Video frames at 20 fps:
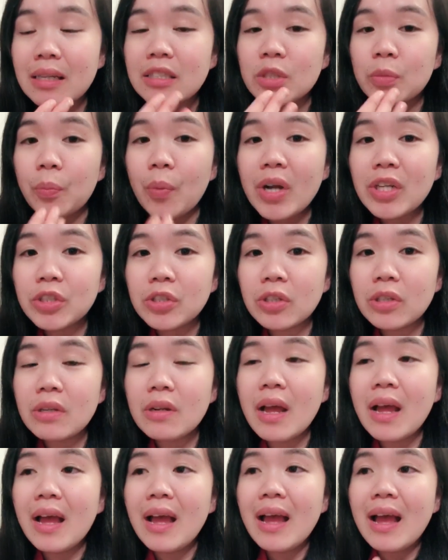expression
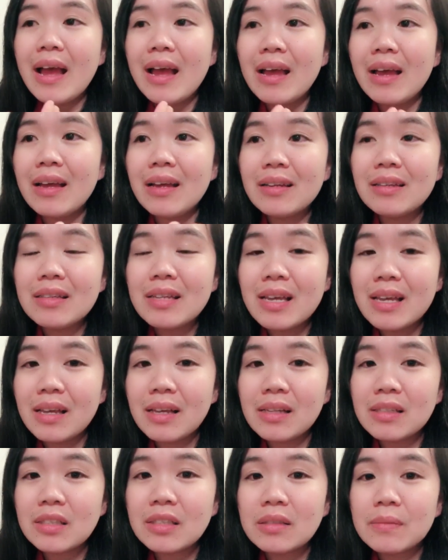and
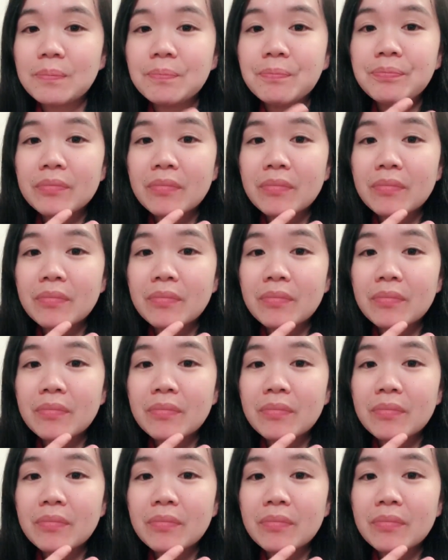his